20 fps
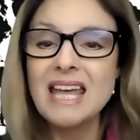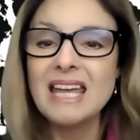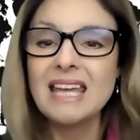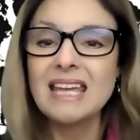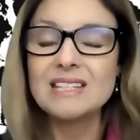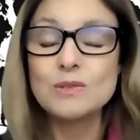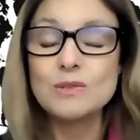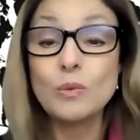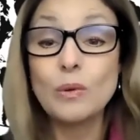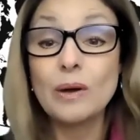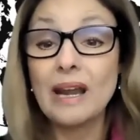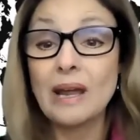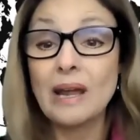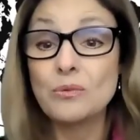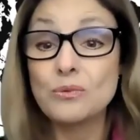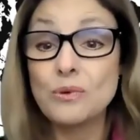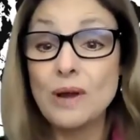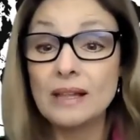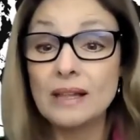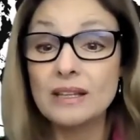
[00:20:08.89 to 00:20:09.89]
is what I
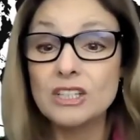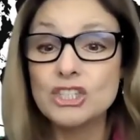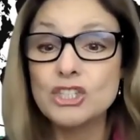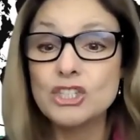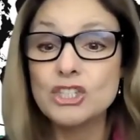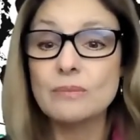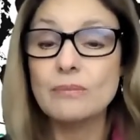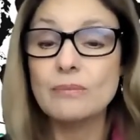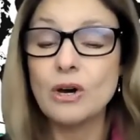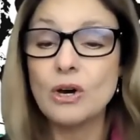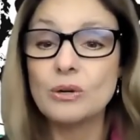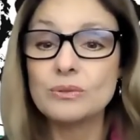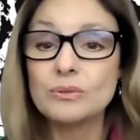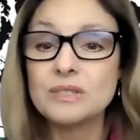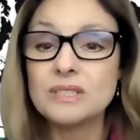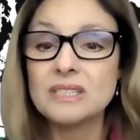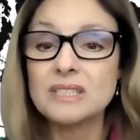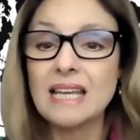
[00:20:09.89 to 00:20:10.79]
relish the most.